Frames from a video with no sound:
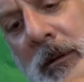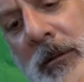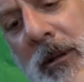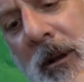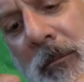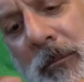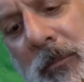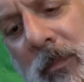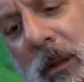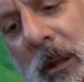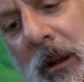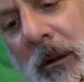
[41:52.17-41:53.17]
So,
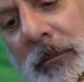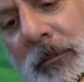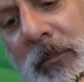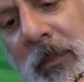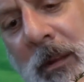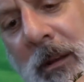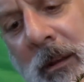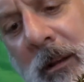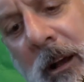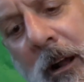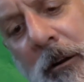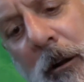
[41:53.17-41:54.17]

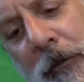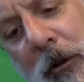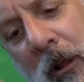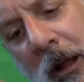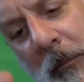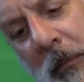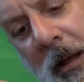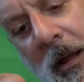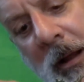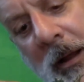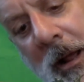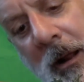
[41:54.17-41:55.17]
I don't know if you're like me.
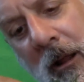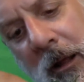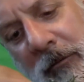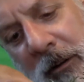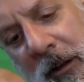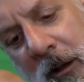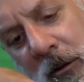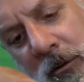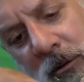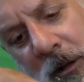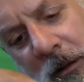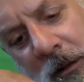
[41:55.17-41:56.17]
I kind of like
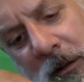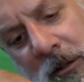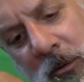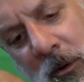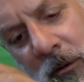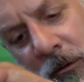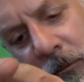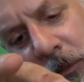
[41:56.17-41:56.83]
videos like this where